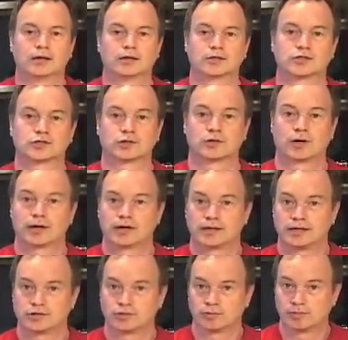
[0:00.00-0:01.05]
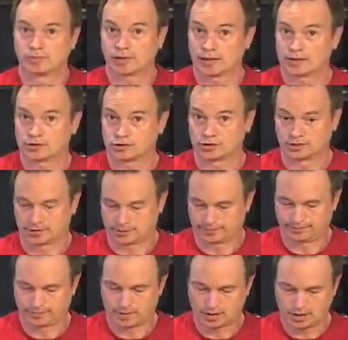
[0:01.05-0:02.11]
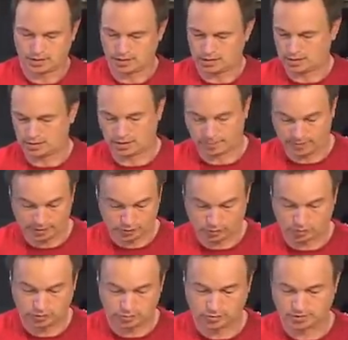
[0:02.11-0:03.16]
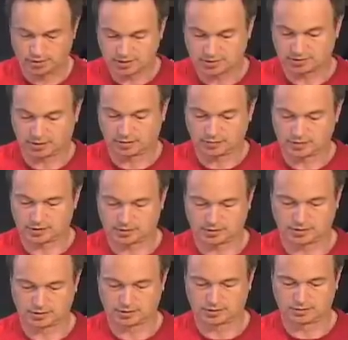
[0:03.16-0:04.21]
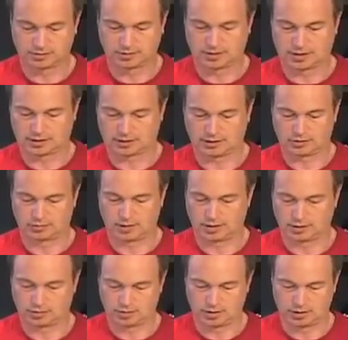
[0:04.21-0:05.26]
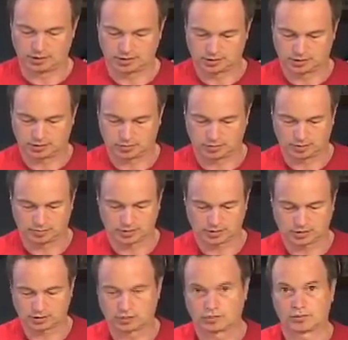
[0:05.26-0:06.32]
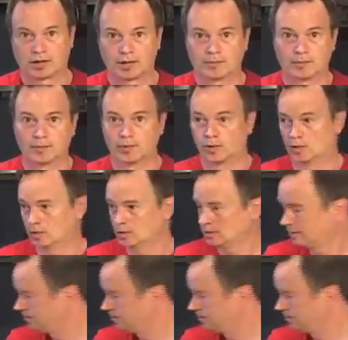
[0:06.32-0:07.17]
so I need to replenish it. And I might as well use this stuff since it's exactly the right ingredients. So I'm just going to grab a bowl.